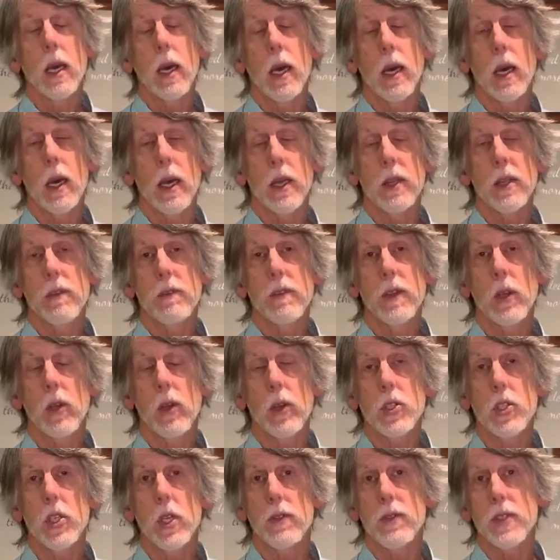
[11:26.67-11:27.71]
at the
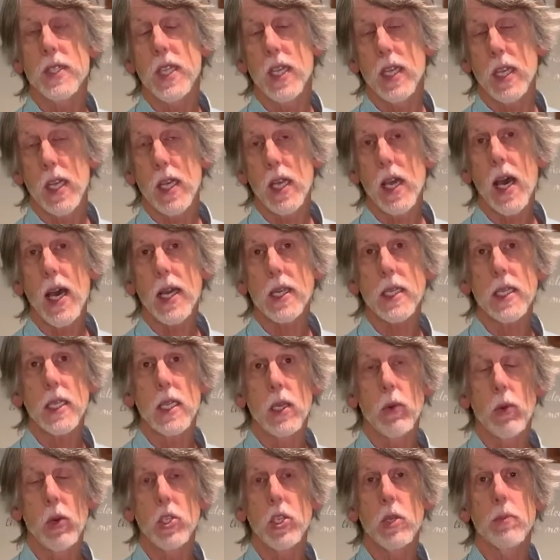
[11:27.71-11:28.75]
village of
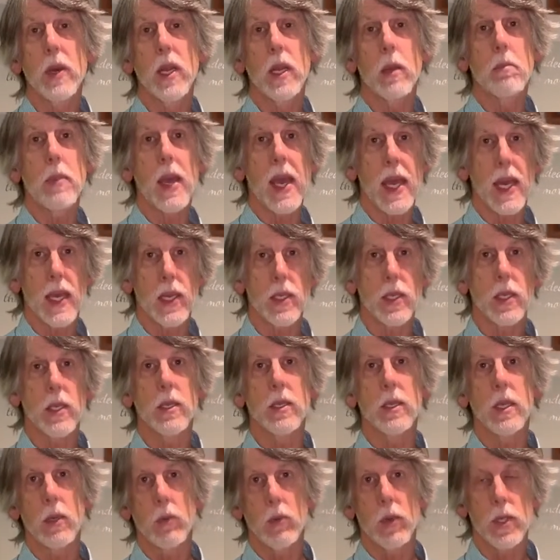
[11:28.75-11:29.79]
Sikyatki, which had been
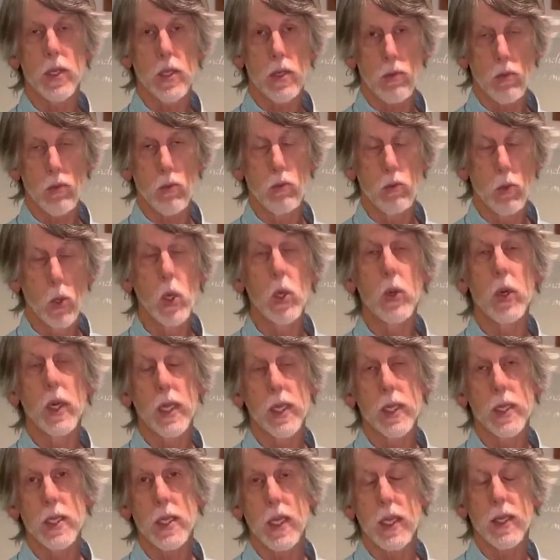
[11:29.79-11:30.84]
abandoned and was
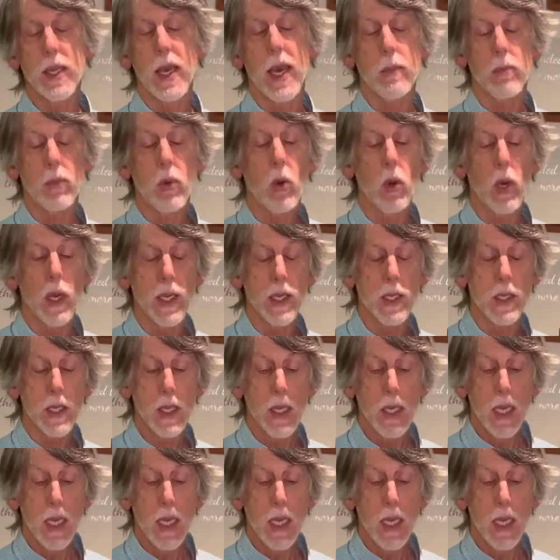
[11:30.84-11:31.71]
ruined at that point.